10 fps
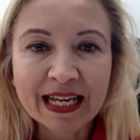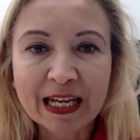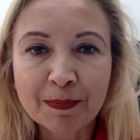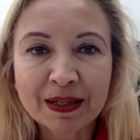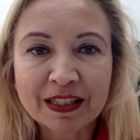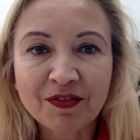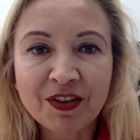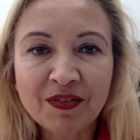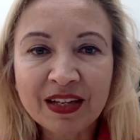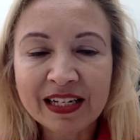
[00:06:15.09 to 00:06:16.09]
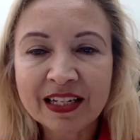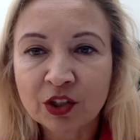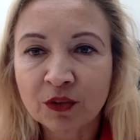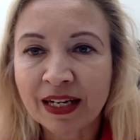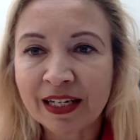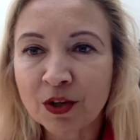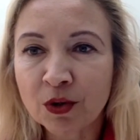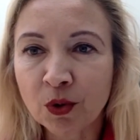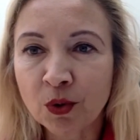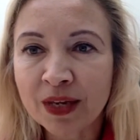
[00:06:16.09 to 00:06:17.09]
but we will directly
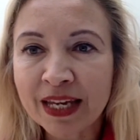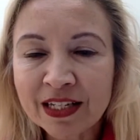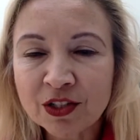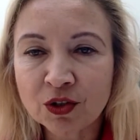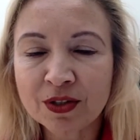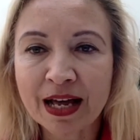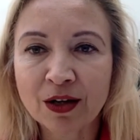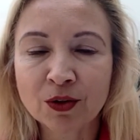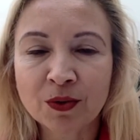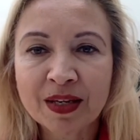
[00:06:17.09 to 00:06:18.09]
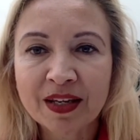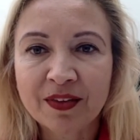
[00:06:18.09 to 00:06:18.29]
go into now